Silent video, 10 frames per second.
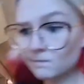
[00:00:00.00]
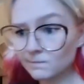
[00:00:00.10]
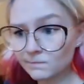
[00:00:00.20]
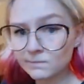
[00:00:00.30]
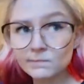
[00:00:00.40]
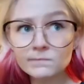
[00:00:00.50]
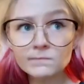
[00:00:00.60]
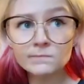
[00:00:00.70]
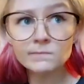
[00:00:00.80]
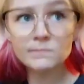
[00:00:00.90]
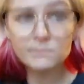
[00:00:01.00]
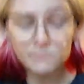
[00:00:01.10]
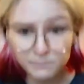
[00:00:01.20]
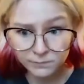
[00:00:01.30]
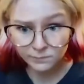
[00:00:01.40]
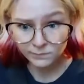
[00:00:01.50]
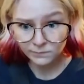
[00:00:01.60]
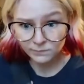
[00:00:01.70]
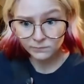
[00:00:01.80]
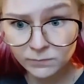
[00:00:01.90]

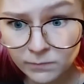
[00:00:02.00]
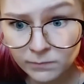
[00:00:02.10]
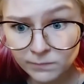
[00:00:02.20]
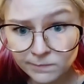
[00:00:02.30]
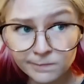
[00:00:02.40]
Nobody speaks.